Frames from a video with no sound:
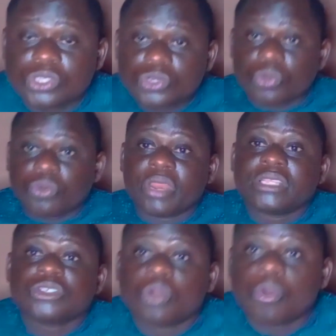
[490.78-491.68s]
is to
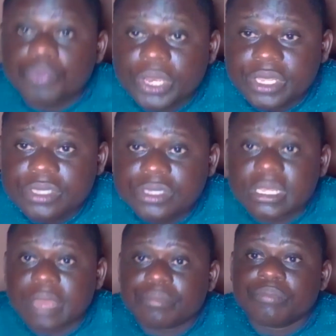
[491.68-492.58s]
create companies
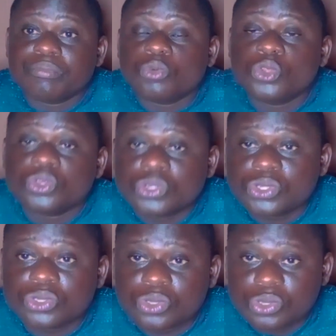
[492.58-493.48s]
that
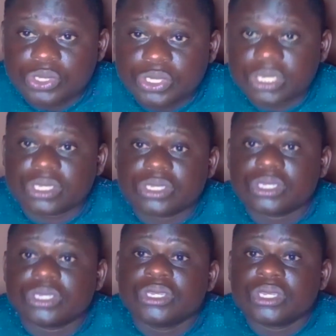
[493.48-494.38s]
produce those
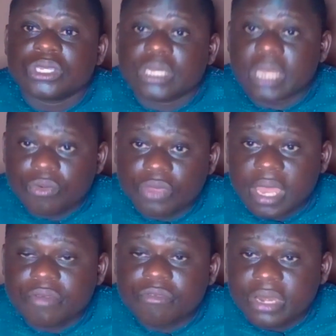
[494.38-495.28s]
things that we
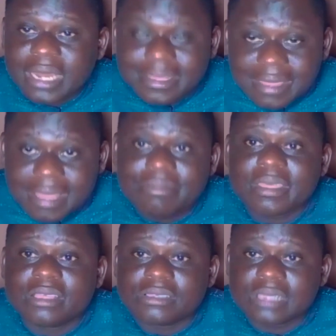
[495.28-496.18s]
are related
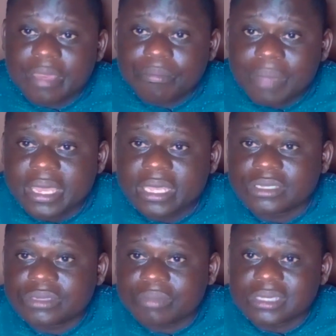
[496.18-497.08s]
things like
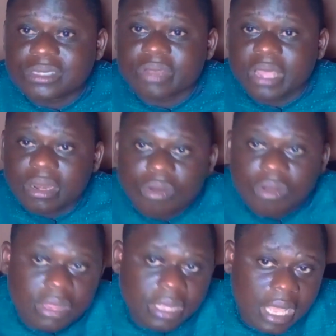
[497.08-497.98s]
packaged material,
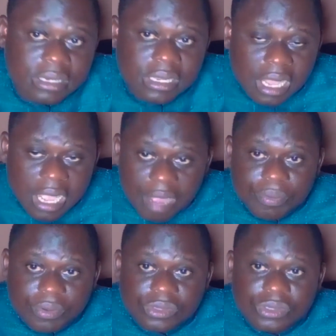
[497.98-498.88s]
all that
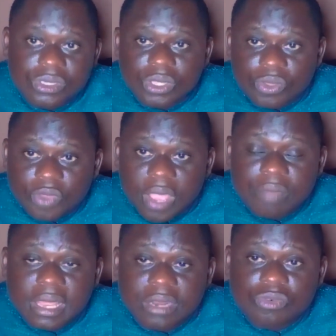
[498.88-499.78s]
happens. If you
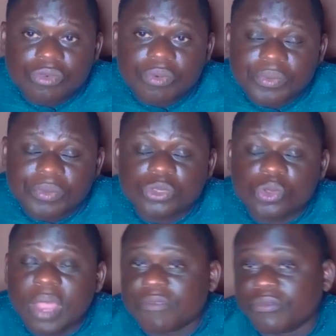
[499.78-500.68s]
have that group of people,
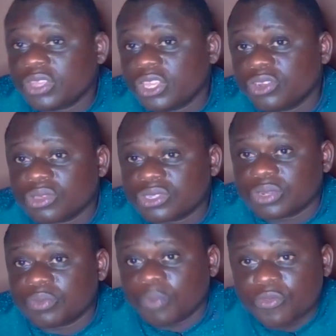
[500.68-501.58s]
you have
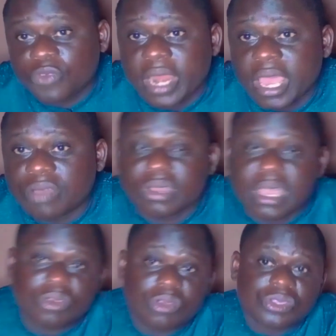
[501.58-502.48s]
industry. But for now, you
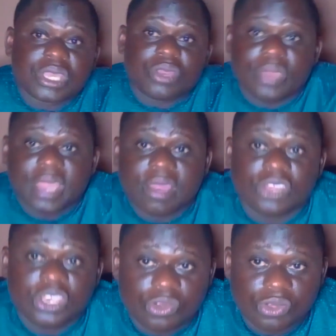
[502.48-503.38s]
cannot say we
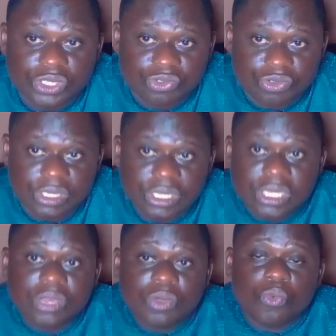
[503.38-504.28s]
have industry
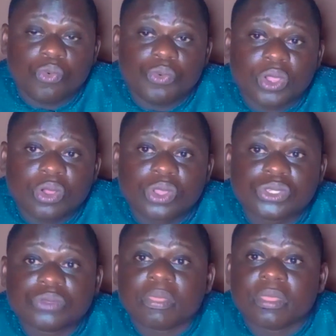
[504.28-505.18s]

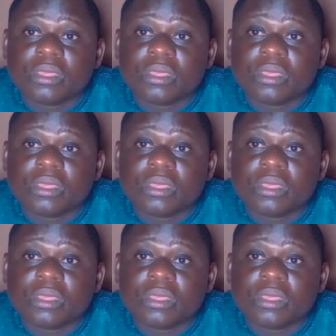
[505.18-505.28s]
because